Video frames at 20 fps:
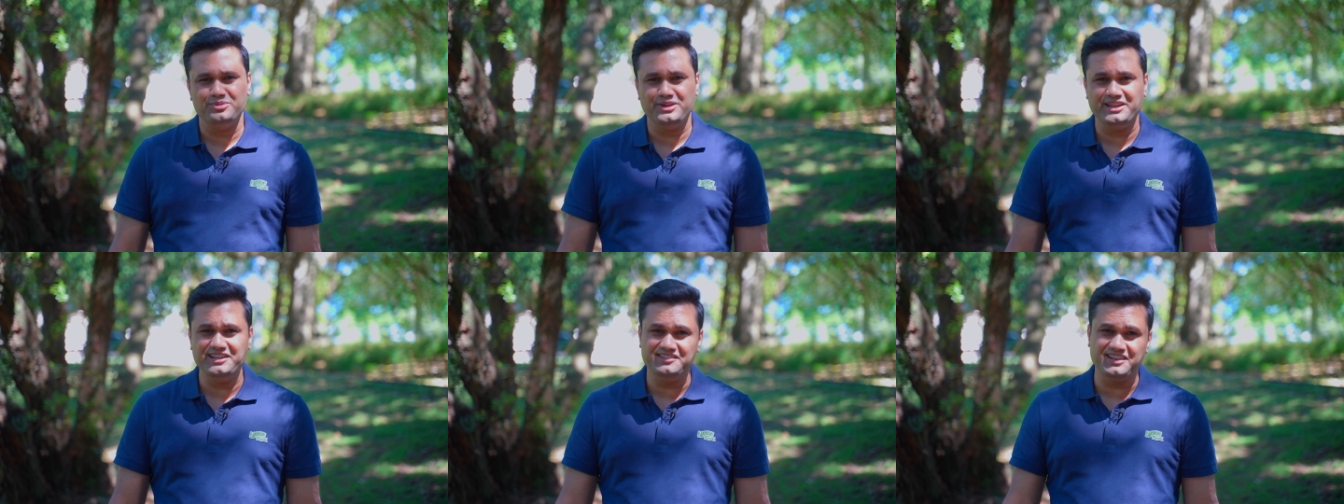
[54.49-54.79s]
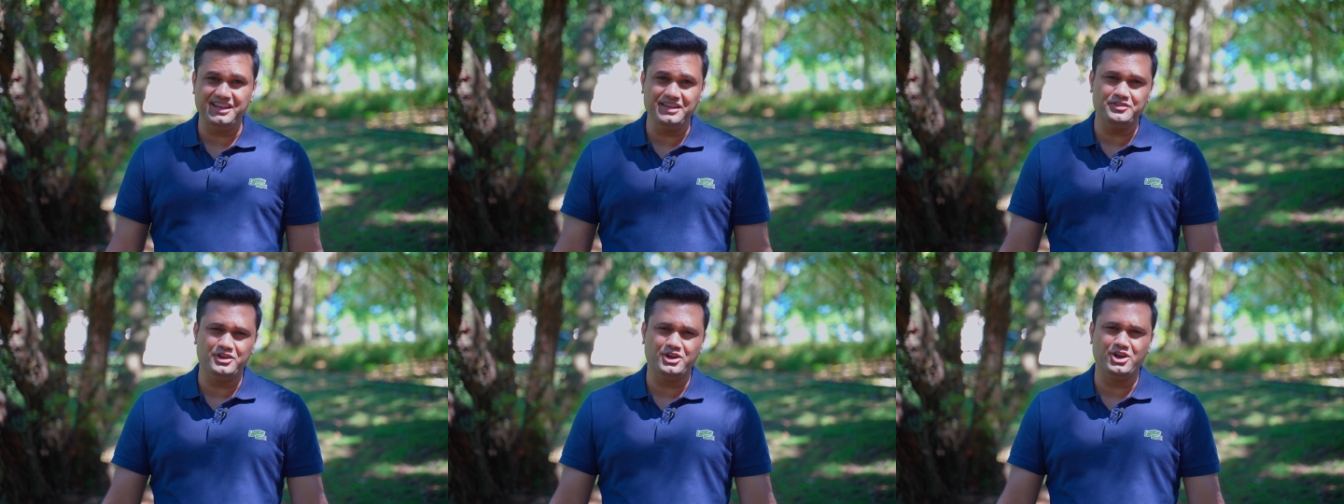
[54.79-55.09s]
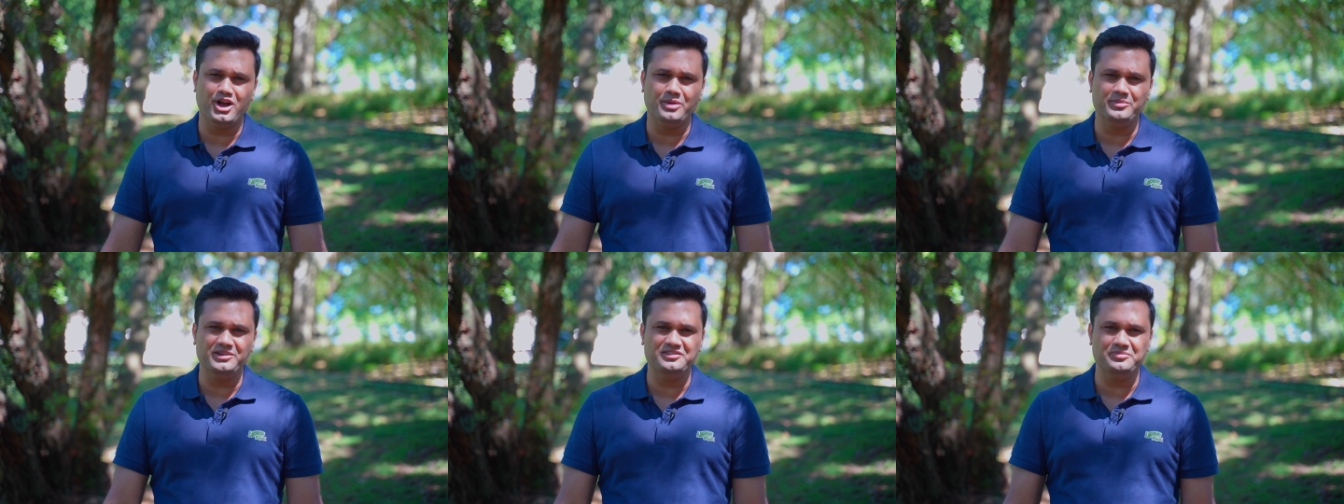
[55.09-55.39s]
please leave your
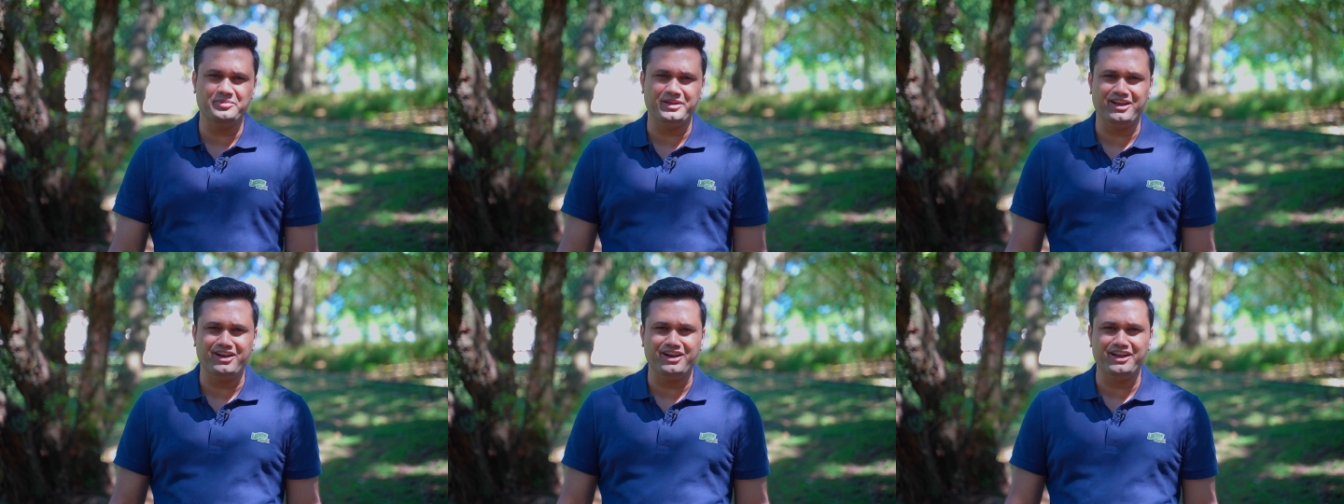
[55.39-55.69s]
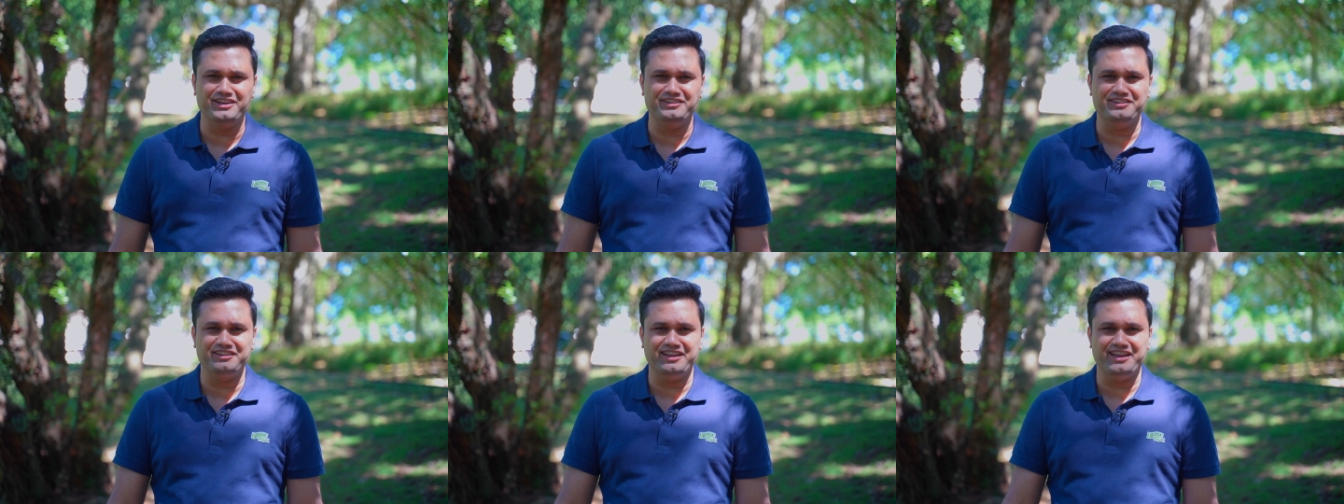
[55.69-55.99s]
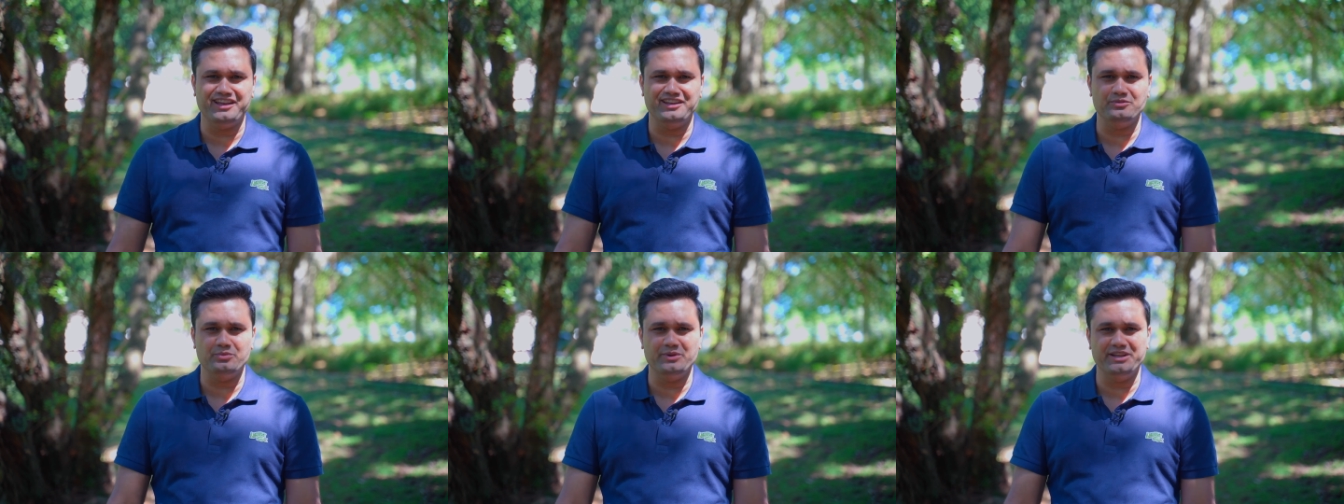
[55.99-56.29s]
comments behind
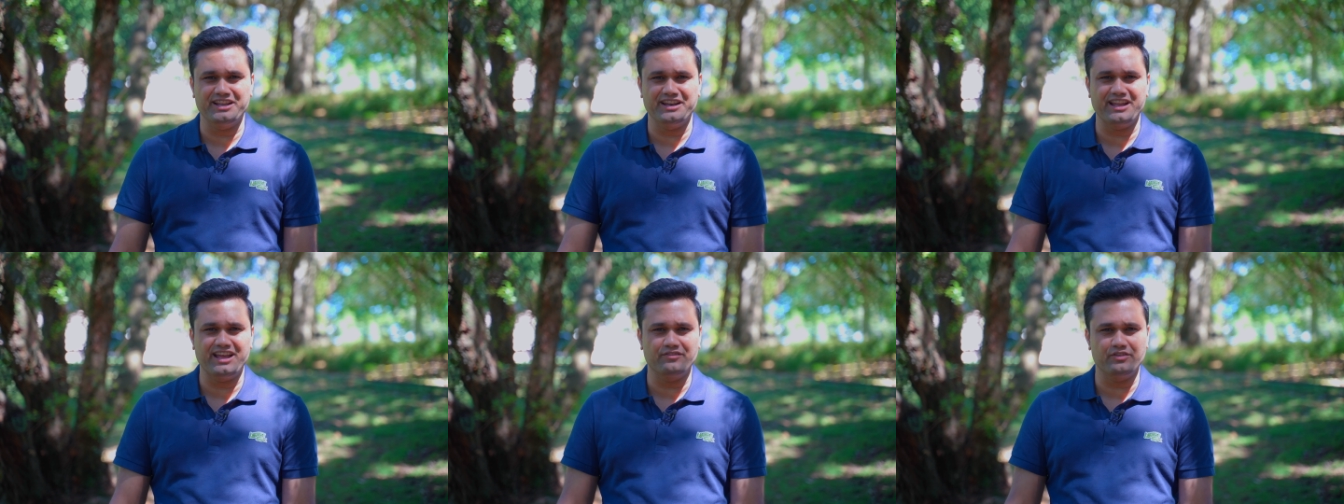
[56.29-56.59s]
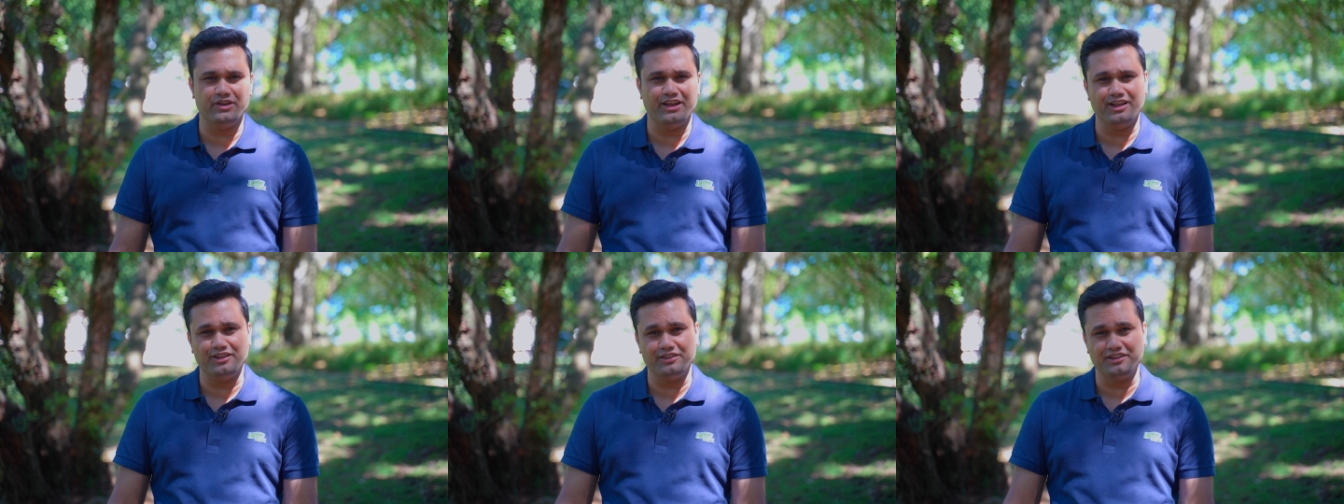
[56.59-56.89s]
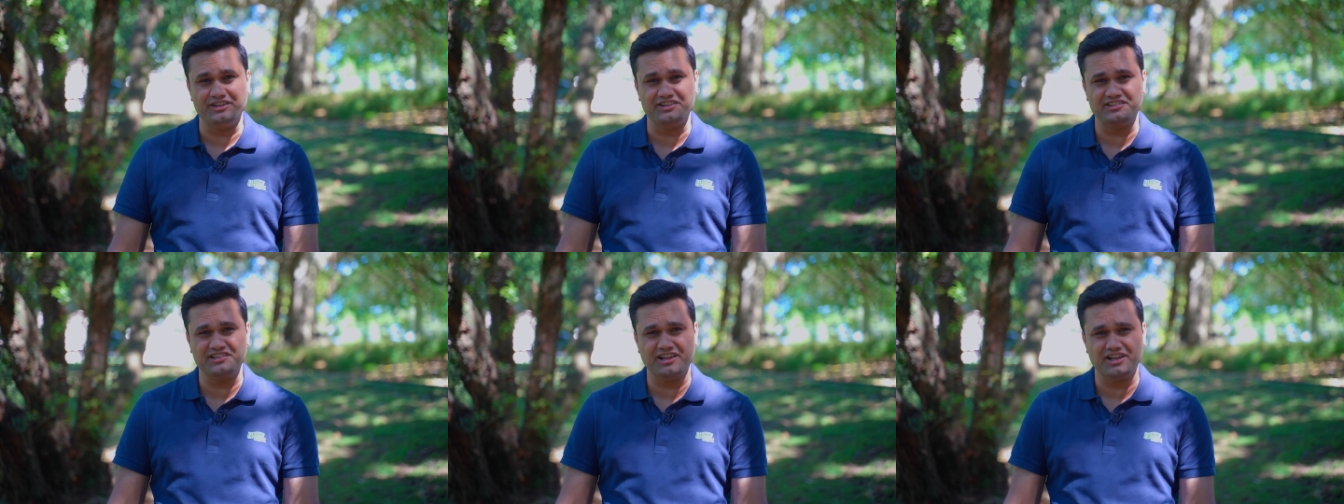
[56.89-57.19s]
and we can have a
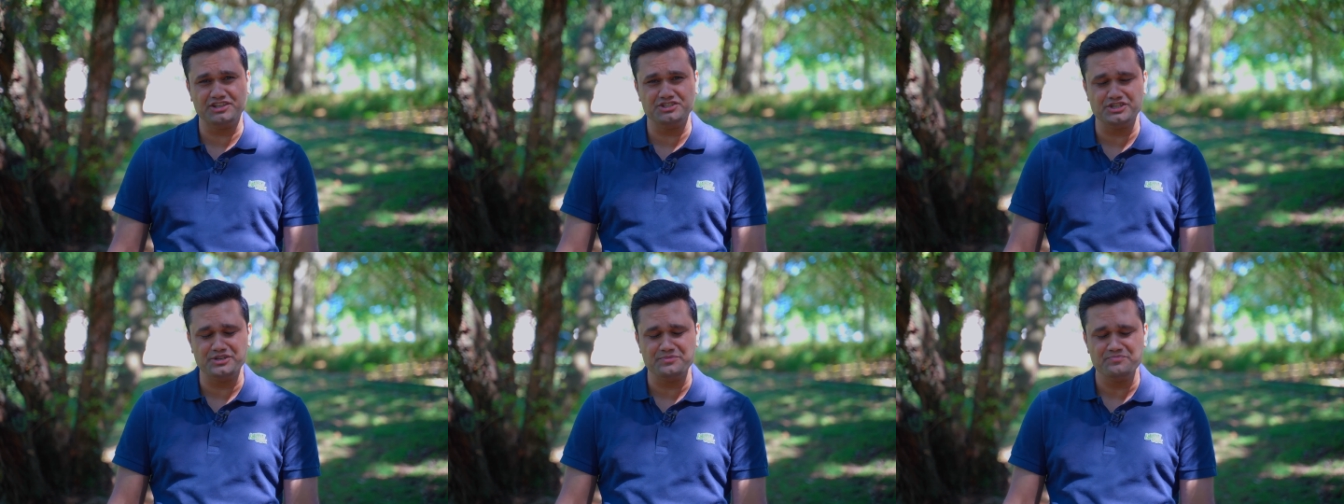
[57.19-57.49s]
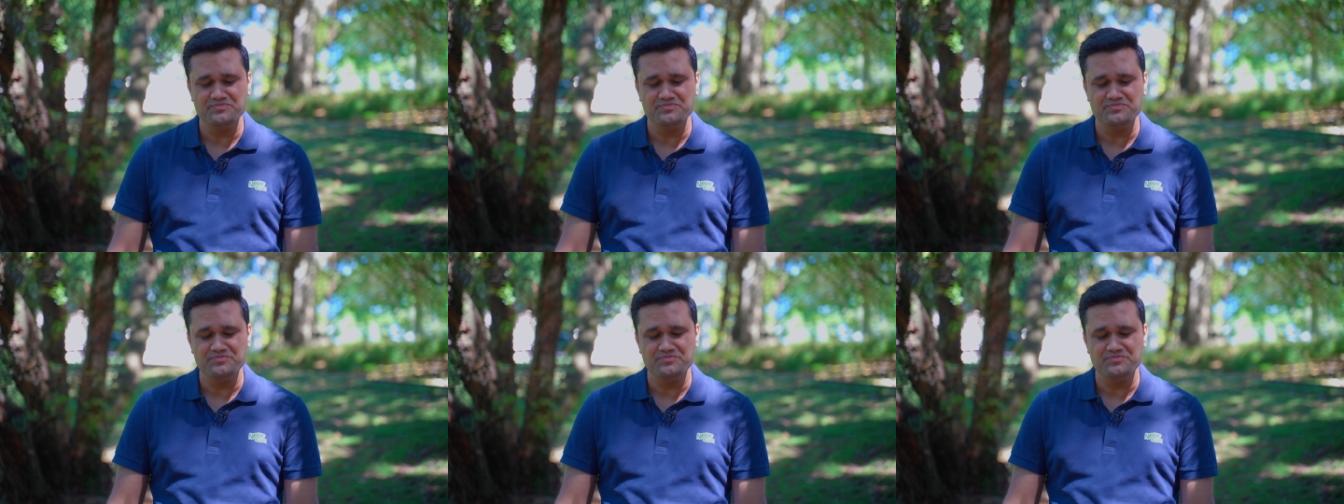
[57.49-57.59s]
healthy discussion.